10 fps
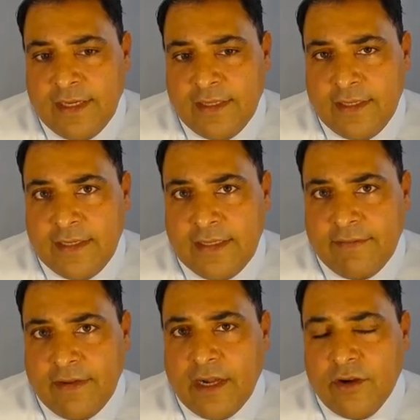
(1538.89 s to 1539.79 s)
they tend to have a
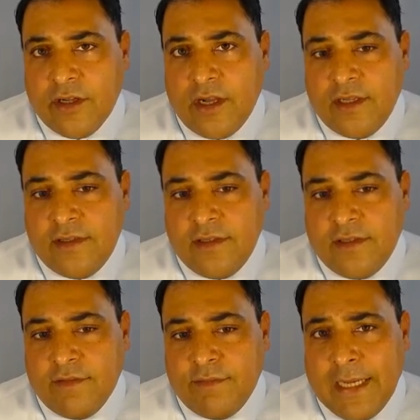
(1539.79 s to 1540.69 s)
higher content
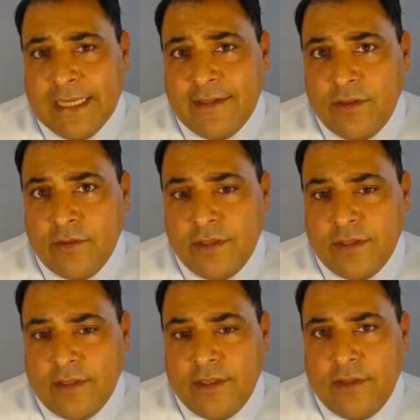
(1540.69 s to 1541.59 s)
of
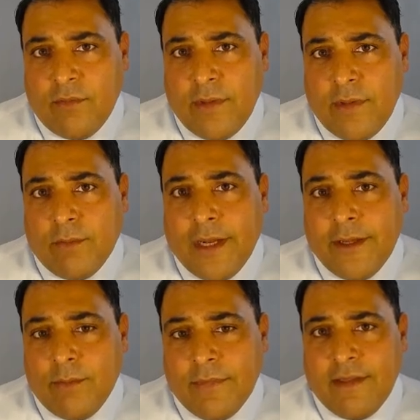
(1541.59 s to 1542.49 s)
bacteria in their
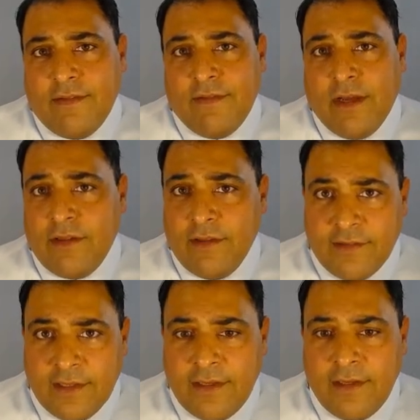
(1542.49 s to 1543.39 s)
microbiome that's found in the
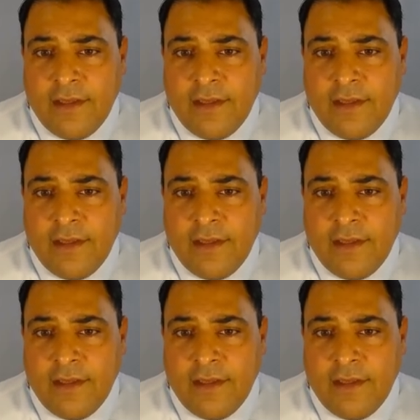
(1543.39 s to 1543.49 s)
skin